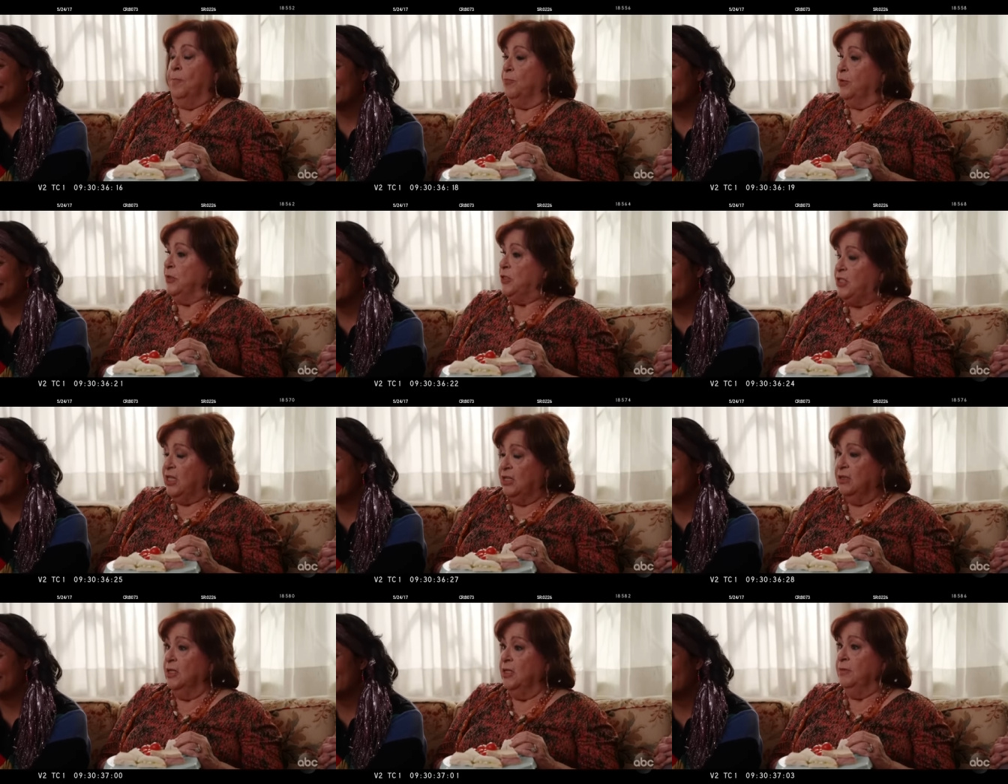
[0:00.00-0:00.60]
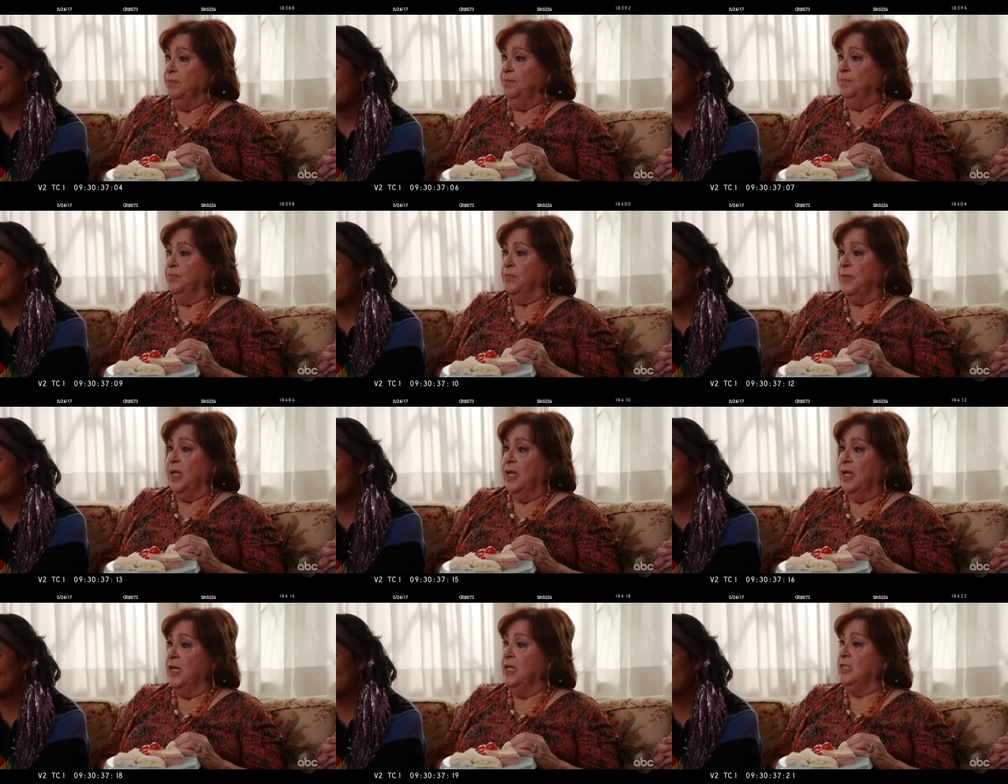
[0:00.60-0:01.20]
Priscilla,
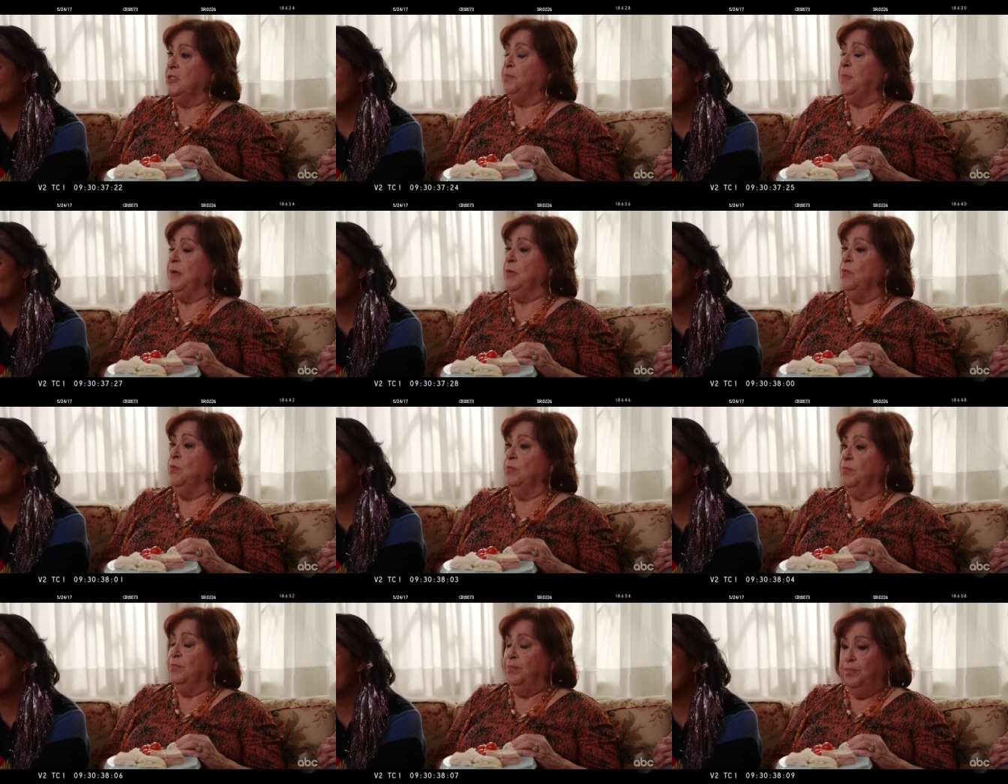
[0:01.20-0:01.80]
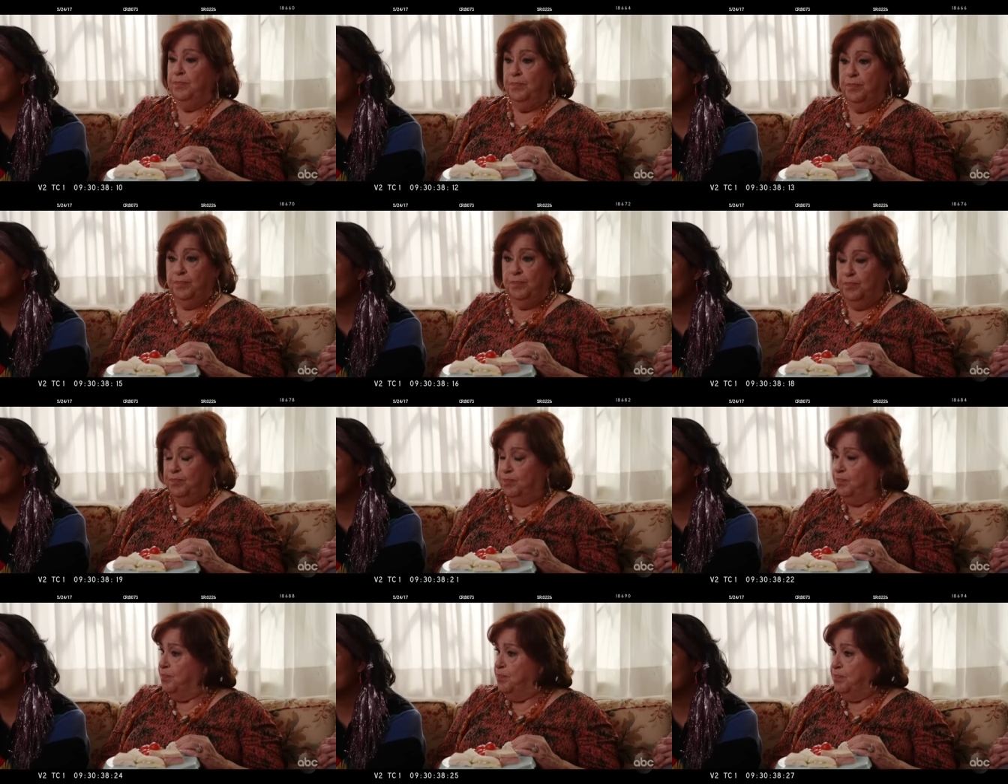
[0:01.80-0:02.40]
it's been... Okay,
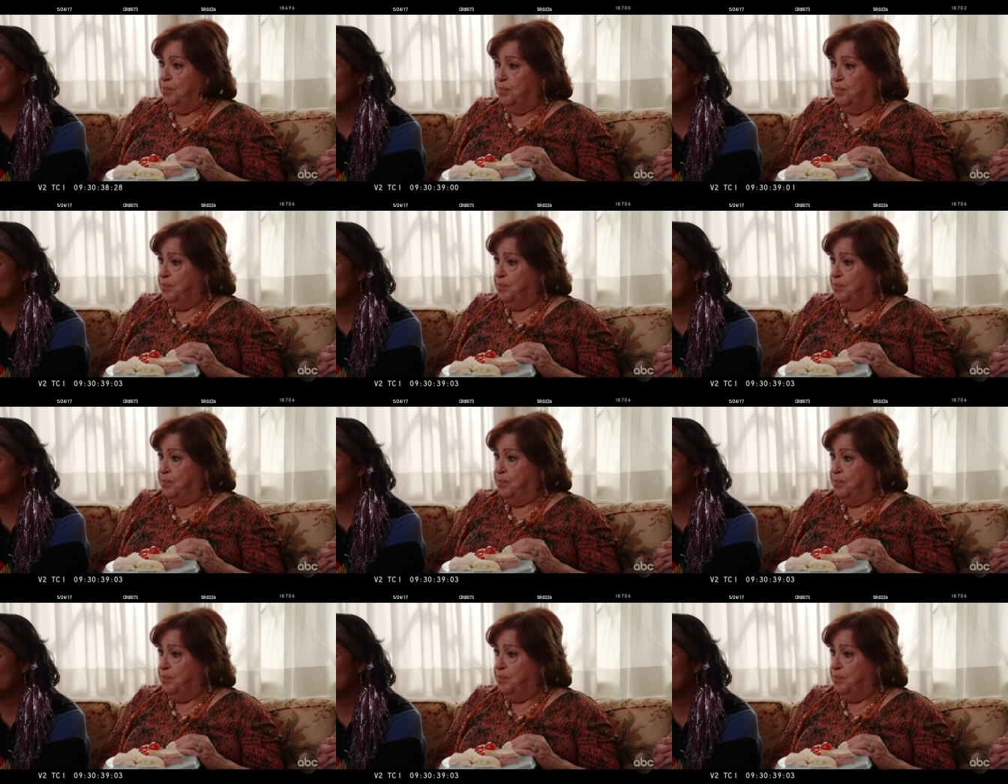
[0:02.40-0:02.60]
cut.